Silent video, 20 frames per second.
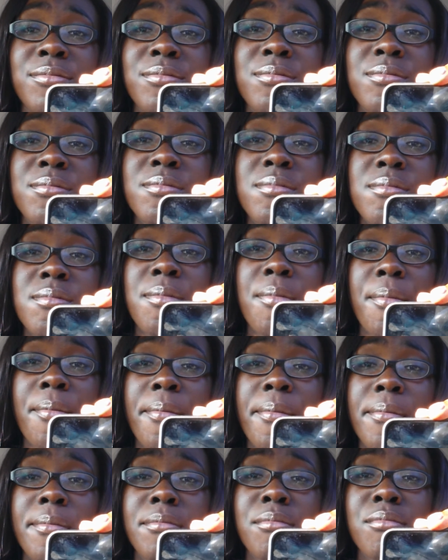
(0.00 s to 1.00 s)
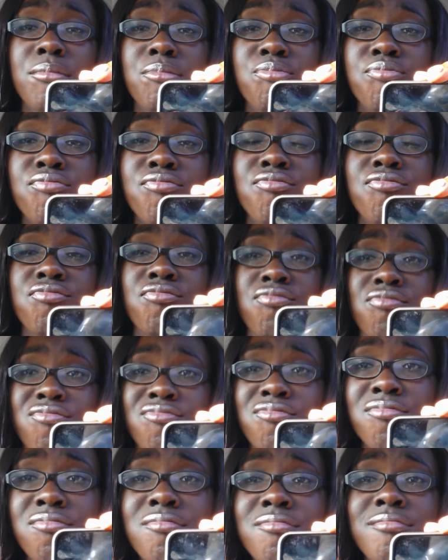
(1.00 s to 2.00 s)

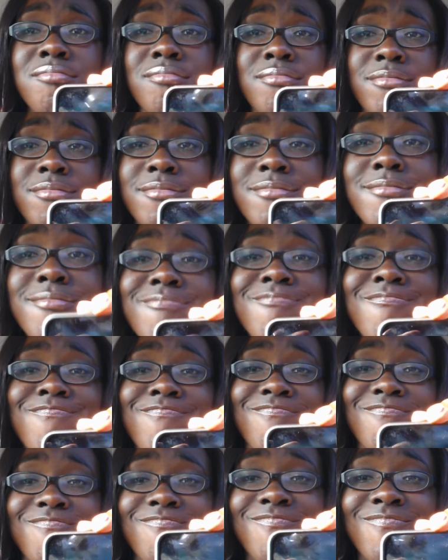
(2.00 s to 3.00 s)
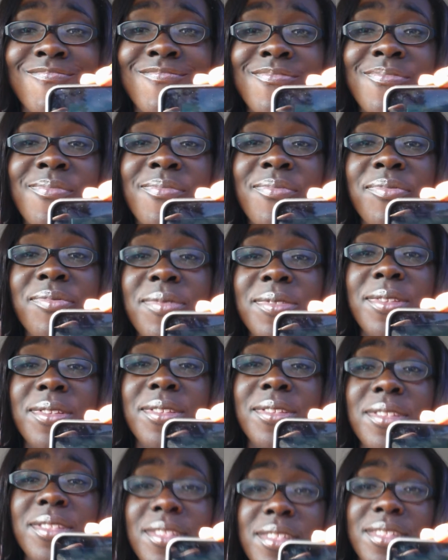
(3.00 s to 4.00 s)

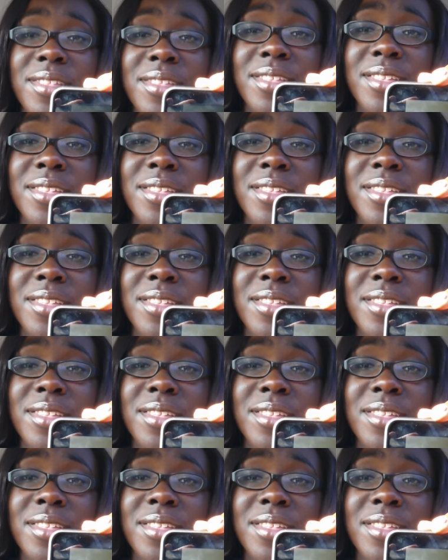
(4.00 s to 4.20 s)
No one is speaking in this clip.